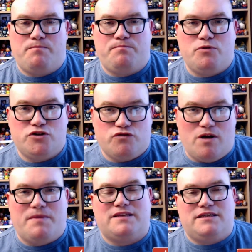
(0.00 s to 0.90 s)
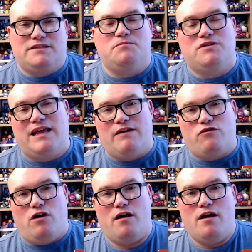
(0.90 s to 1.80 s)
booster up their system so they have
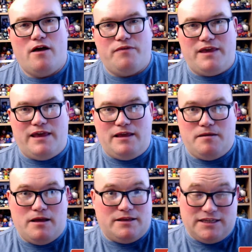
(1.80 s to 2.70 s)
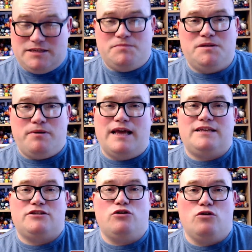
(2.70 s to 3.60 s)
got the systems in
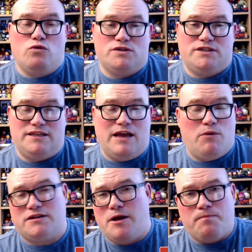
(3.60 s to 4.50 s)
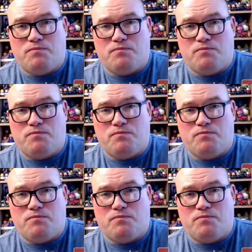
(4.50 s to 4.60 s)
place to launch these networks.